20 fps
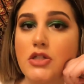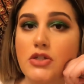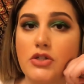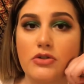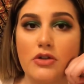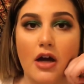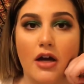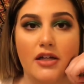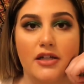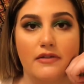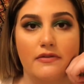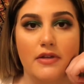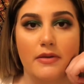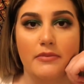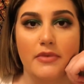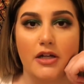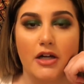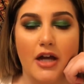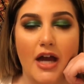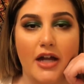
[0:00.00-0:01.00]
Do not give
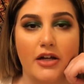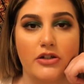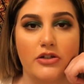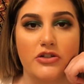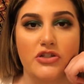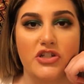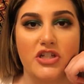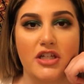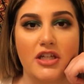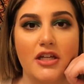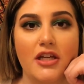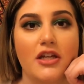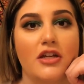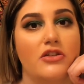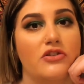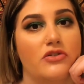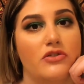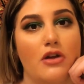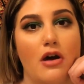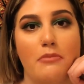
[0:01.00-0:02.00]
them their energy.
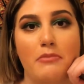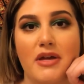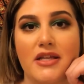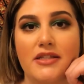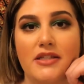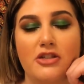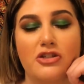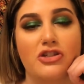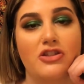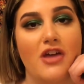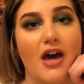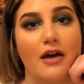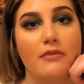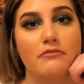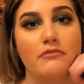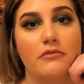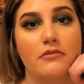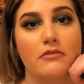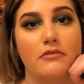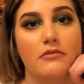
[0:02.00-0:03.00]
Do not message
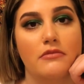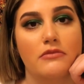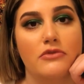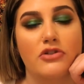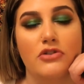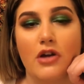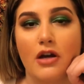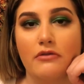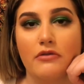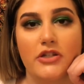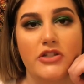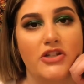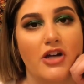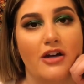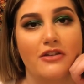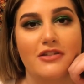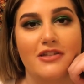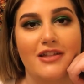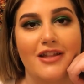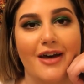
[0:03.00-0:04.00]
them. Do not reach
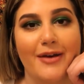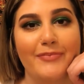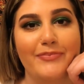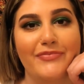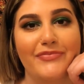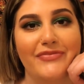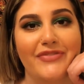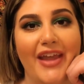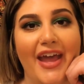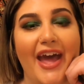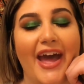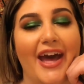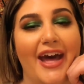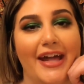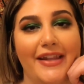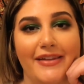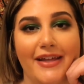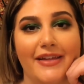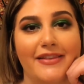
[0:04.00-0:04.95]
out to them, and